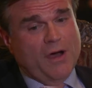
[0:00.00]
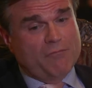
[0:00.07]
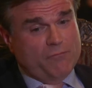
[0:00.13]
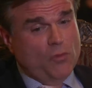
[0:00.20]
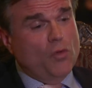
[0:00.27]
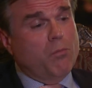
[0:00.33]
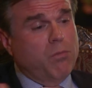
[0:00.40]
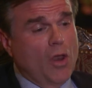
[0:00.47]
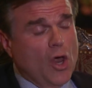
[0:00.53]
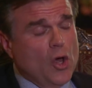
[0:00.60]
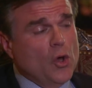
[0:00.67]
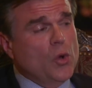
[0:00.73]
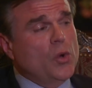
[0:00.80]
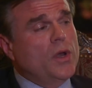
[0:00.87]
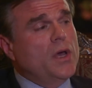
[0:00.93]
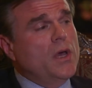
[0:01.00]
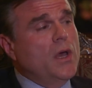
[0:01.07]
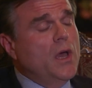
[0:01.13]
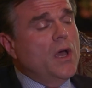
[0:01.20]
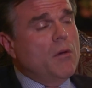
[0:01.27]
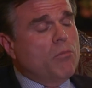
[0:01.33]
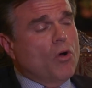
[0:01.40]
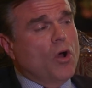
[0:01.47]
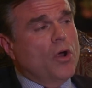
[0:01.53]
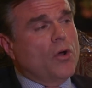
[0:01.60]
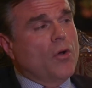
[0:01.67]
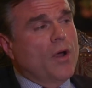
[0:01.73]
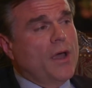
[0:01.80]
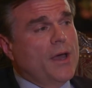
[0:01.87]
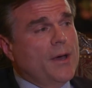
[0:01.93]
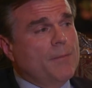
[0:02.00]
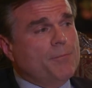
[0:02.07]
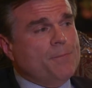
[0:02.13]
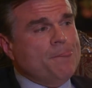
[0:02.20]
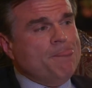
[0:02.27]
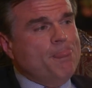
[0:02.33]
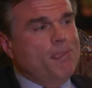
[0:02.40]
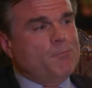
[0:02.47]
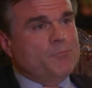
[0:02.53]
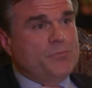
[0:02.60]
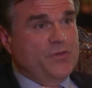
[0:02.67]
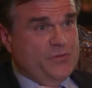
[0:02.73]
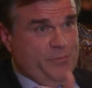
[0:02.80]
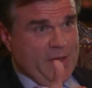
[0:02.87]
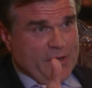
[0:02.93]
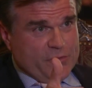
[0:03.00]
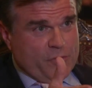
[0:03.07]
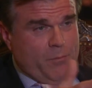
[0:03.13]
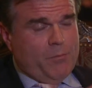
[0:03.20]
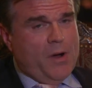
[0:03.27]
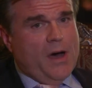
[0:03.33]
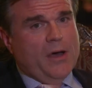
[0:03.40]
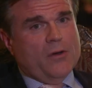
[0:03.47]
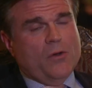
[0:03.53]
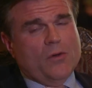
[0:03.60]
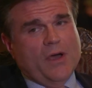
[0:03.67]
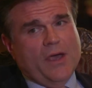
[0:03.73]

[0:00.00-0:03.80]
full-blown program, the Spectrum model.